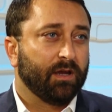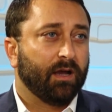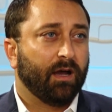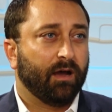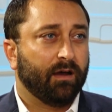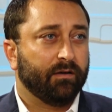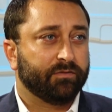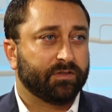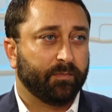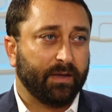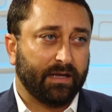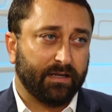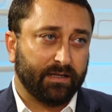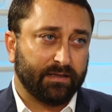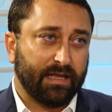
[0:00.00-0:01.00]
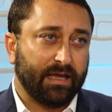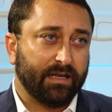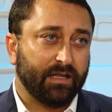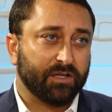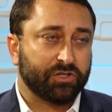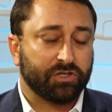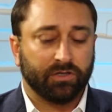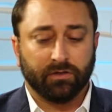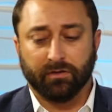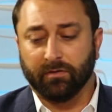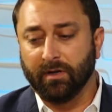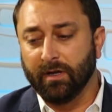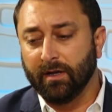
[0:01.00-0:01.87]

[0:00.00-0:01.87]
of debating that issue,